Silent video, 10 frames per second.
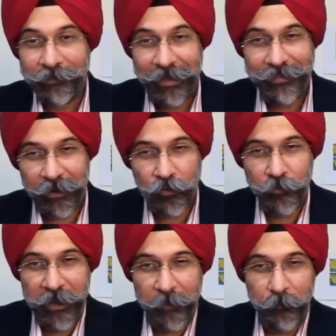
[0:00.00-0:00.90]
Then there could
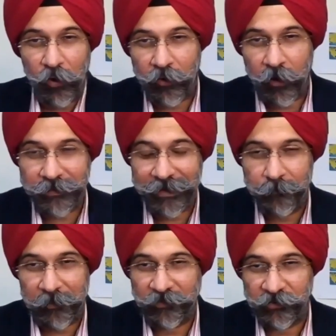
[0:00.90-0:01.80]
be a pure
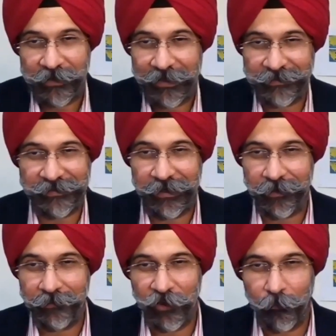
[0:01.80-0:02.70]
content pitch, like
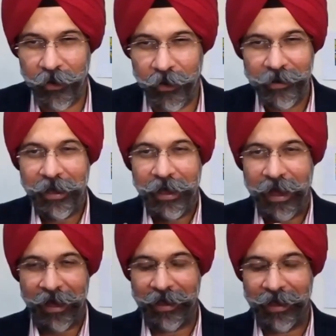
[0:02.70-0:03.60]
saying, you know what,
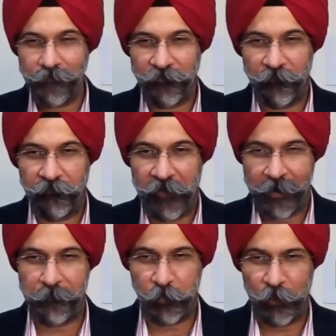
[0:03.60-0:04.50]
I am fed
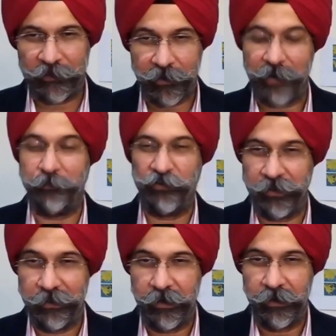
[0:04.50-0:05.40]
up with corruption
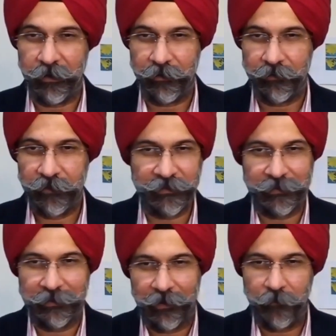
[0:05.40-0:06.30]
in India. It's
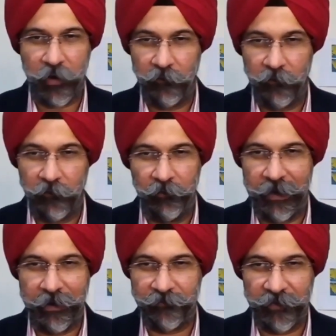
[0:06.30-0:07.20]
like a
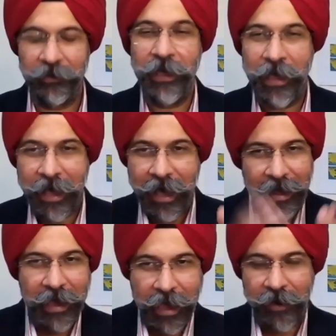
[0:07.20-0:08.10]
provocative thing.
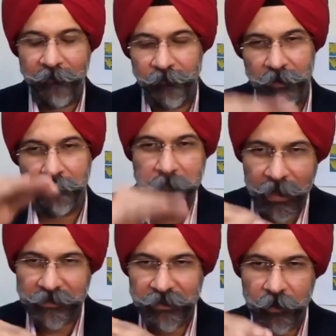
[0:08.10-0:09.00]
I have an
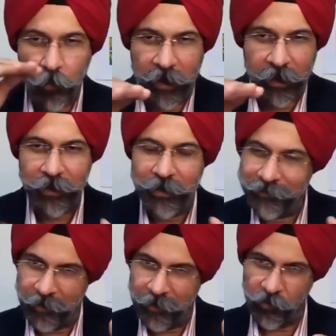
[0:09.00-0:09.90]
amazing way
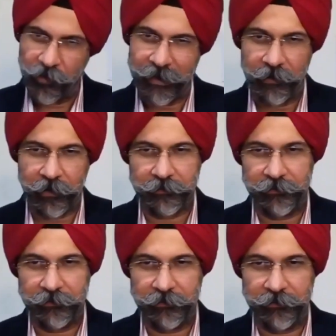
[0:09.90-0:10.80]
that I'm going to kill
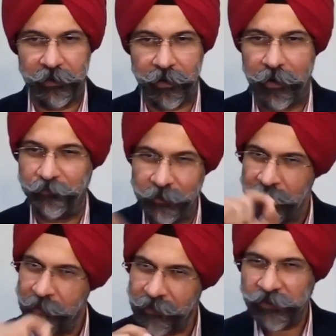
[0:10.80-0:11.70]
the corruption.
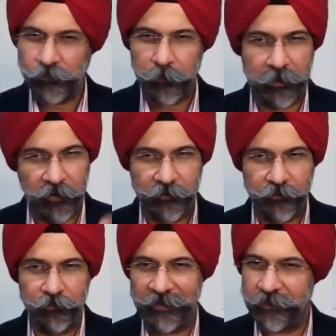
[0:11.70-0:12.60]
This is what I'm going to do.
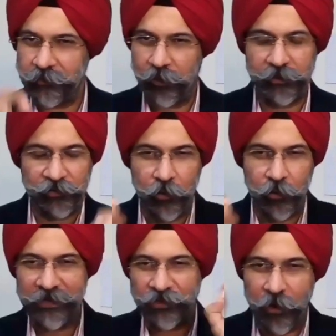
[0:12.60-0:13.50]
This is going to. So
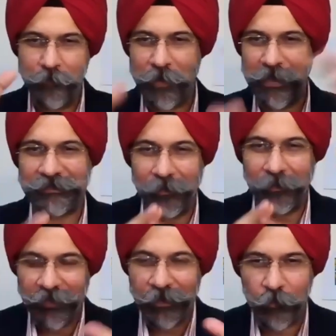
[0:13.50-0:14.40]
it's got to be
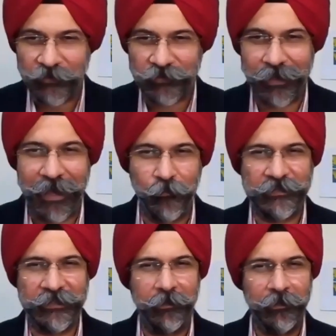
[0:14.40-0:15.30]
something which the guy will
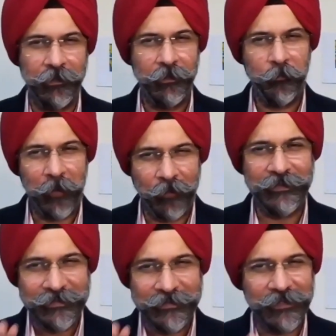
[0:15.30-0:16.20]
say, wow,
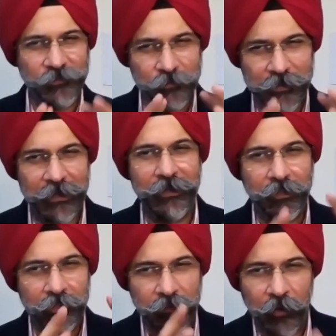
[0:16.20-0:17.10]
this guy's really
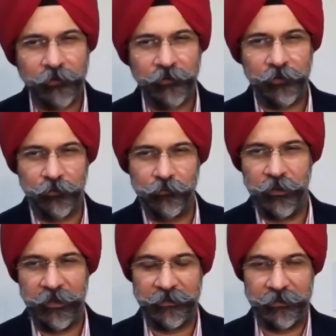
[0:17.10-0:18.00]
thought through
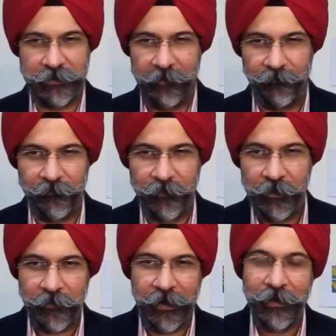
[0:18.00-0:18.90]
his life,
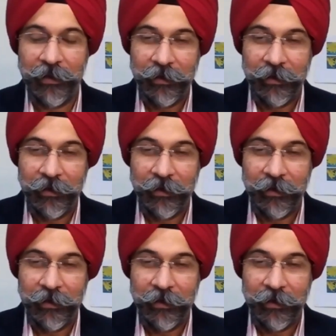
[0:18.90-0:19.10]
right?